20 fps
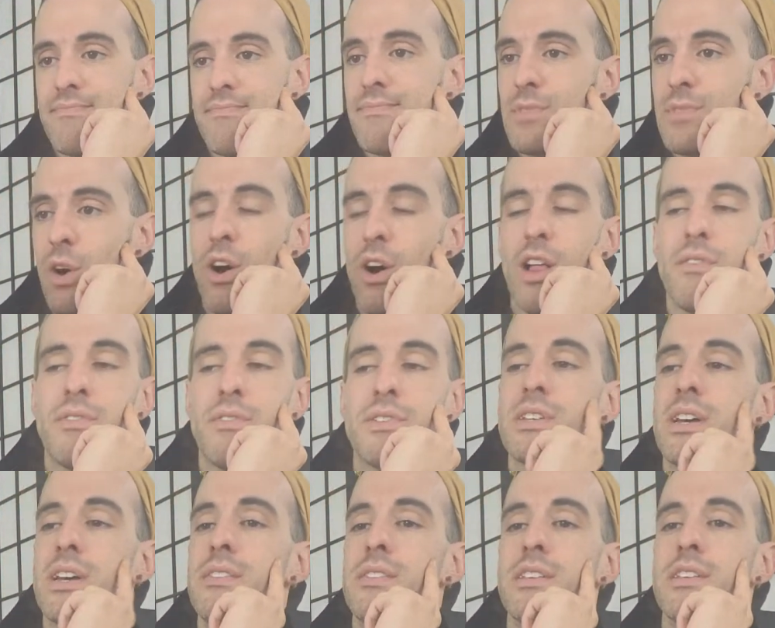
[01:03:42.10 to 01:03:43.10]
all of a
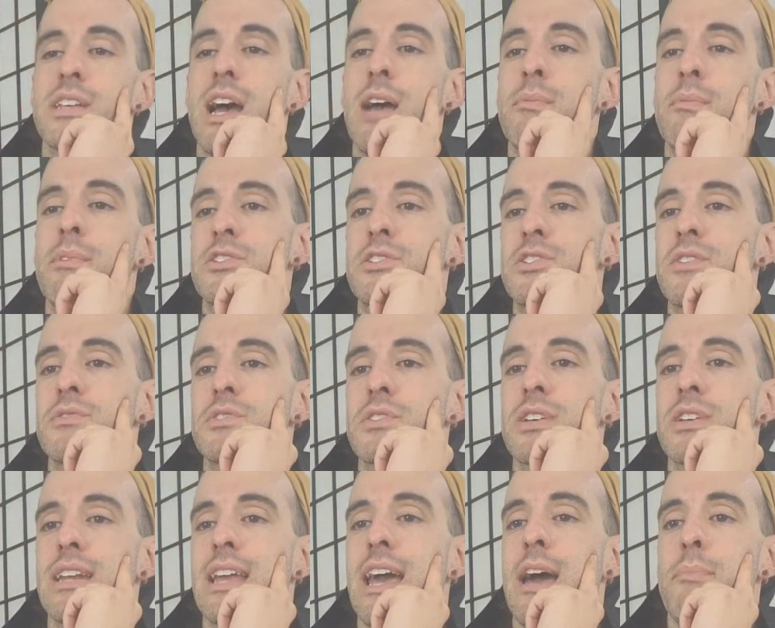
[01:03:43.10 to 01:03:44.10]
sudden the timeline shifts are
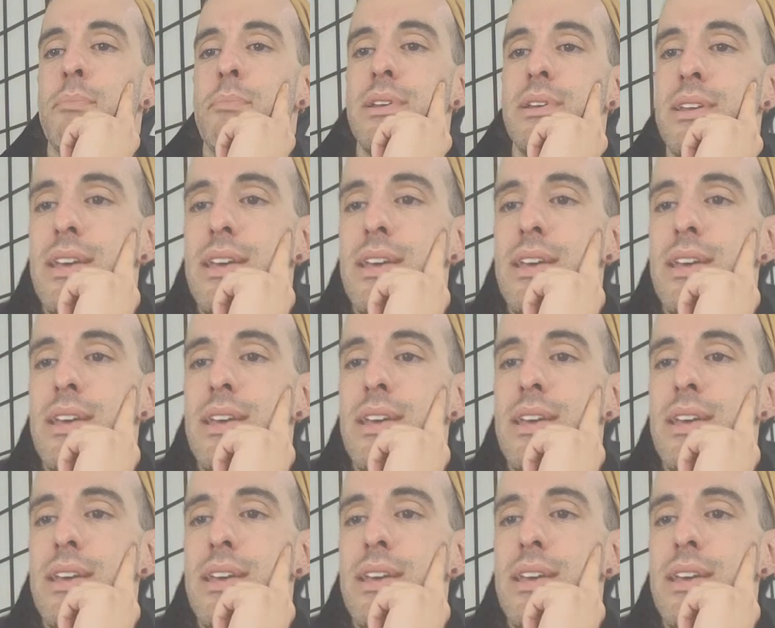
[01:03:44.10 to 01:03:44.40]
going to happen,